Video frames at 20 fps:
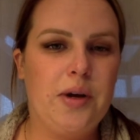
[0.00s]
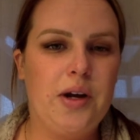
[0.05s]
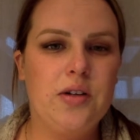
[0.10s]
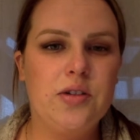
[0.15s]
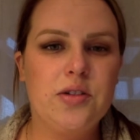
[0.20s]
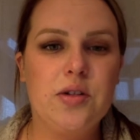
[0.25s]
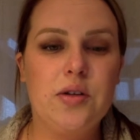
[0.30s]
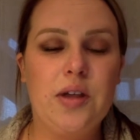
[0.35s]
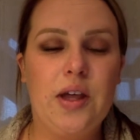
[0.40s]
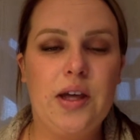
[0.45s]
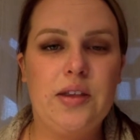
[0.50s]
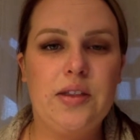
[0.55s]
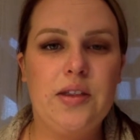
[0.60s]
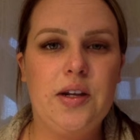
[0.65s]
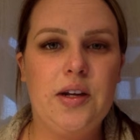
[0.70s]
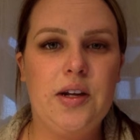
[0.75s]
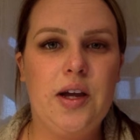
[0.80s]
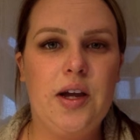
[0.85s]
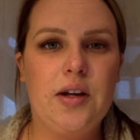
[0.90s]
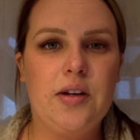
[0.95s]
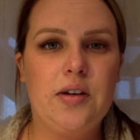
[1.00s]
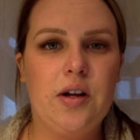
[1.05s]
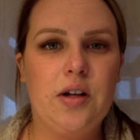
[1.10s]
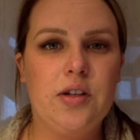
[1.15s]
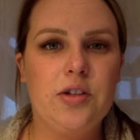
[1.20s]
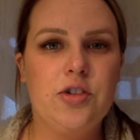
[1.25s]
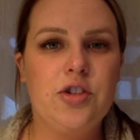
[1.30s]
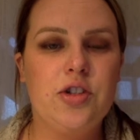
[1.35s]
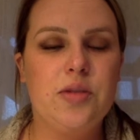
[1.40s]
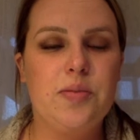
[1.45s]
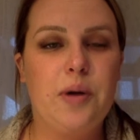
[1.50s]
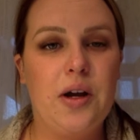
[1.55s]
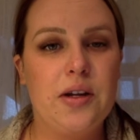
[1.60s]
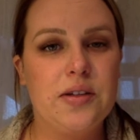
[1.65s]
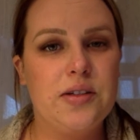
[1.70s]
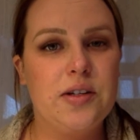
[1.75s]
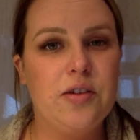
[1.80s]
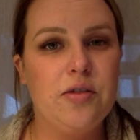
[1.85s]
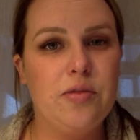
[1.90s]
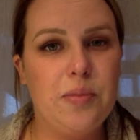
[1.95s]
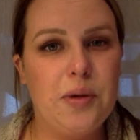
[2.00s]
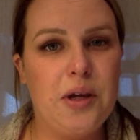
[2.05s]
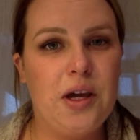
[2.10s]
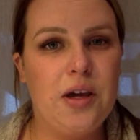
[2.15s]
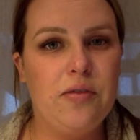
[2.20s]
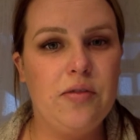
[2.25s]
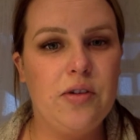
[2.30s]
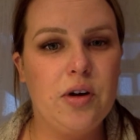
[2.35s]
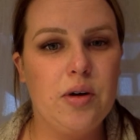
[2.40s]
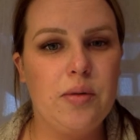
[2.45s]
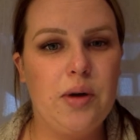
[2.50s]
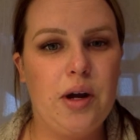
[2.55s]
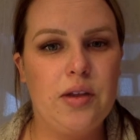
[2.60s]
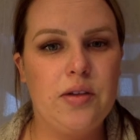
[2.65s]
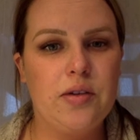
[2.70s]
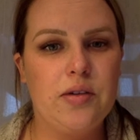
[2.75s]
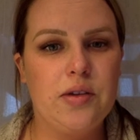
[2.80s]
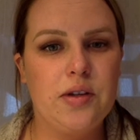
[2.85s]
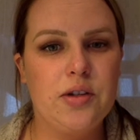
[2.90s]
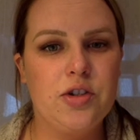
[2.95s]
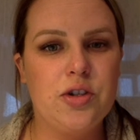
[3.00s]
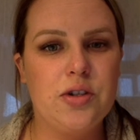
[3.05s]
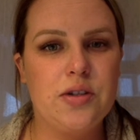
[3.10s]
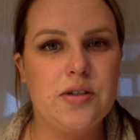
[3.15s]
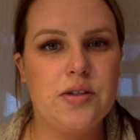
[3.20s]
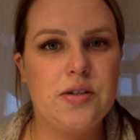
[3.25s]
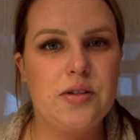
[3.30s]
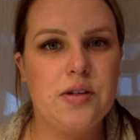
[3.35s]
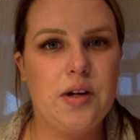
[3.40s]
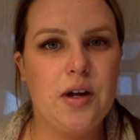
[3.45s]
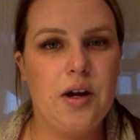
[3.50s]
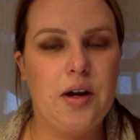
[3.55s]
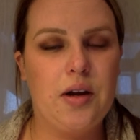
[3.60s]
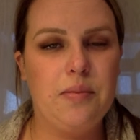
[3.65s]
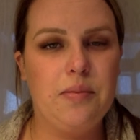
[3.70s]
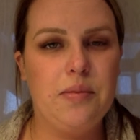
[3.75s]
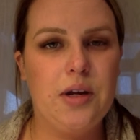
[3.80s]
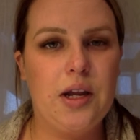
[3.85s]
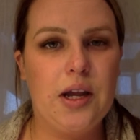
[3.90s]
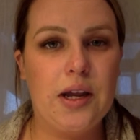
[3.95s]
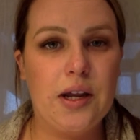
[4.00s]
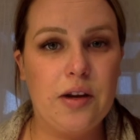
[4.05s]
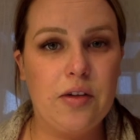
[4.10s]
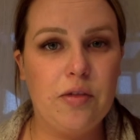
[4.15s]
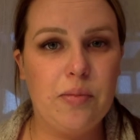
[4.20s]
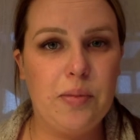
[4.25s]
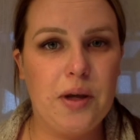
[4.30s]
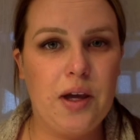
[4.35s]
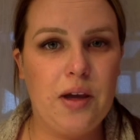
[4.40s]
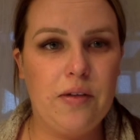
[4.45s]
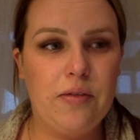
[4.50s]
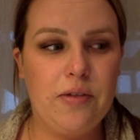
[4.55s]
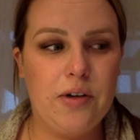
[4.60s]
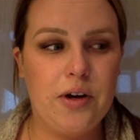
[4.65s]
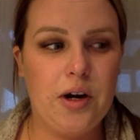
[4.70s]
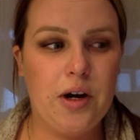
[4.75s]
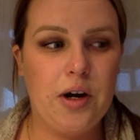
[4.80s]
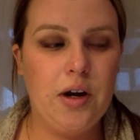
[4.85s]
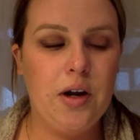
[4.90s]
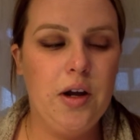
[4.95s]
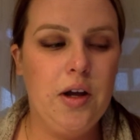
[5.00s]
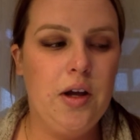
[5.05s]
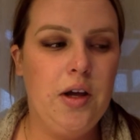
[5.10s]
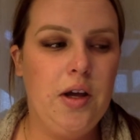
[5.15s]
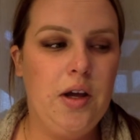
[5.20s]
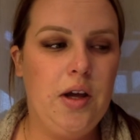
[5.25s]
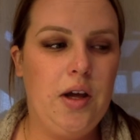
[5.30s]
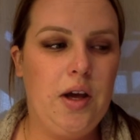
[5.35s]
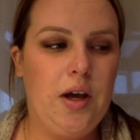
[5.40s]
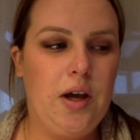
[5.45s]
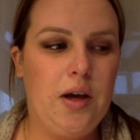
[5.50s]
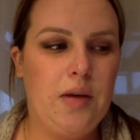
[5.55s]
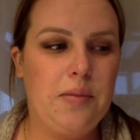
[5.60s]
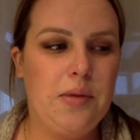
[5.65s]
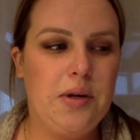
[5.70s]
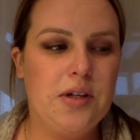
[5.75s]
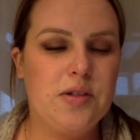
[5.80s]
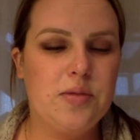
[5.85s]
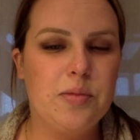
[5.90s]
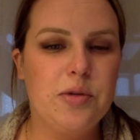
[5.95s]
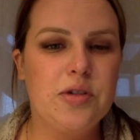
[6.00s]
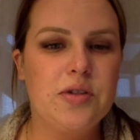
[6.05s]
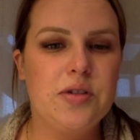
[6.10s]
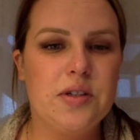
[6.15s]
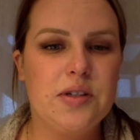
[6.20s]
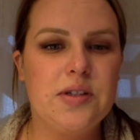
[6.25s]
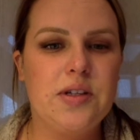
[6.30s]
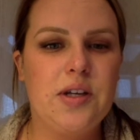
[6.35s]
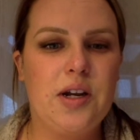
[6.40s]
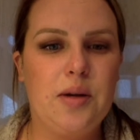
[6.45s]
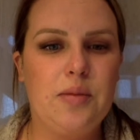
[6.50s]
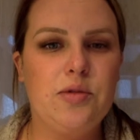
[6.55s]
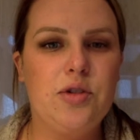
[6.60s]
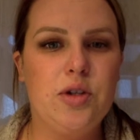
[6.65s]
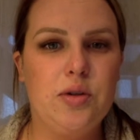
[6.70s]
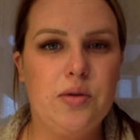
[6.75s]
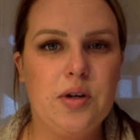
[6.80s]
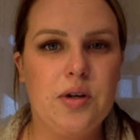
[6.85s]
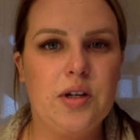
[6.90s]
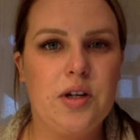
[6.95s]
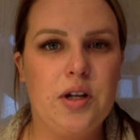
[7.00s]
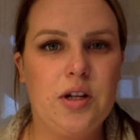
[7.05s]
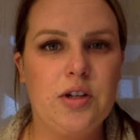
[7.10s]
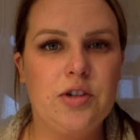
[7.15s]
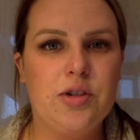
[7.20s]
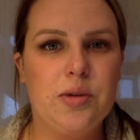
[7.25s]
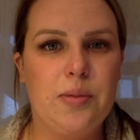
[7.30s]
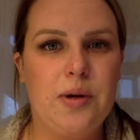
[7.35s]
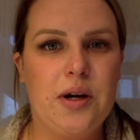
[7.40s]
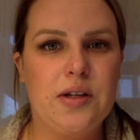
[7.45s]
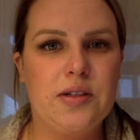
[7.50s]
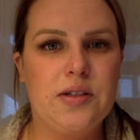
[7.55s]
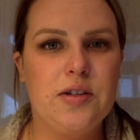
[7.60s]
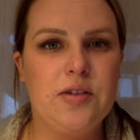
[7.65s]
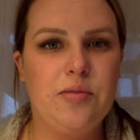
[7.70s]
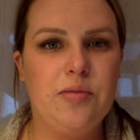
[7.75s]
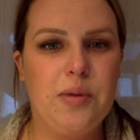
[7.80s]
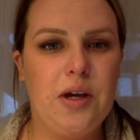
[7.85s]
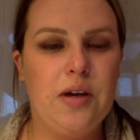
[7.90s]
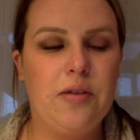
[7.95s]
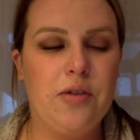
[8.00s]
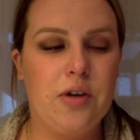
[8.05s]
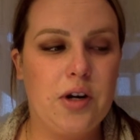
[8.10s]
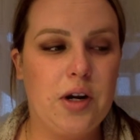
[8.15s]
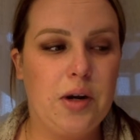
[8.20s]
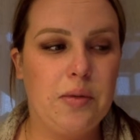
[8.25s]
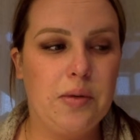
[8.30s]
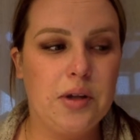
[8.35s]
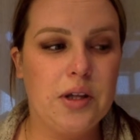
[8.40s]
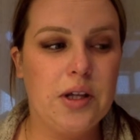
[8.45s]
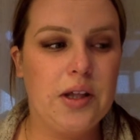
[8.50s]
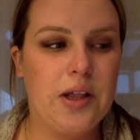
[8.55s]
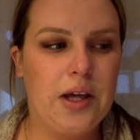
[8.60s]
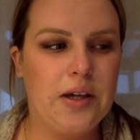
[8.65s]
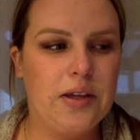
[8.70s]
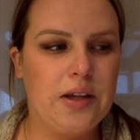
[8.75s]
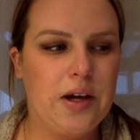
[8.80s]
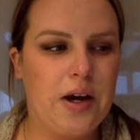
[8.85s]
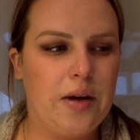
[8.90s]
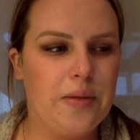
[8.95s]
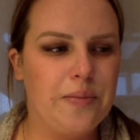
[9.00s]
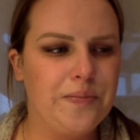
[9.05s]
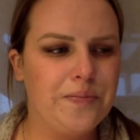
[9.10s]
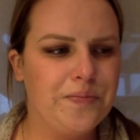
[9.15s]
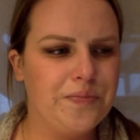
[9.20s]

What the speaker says: I also like that it acknowledges positive behavior rather than just negative behavior, and it's mostly set up to acknowledge the positive behavior, and I really like that.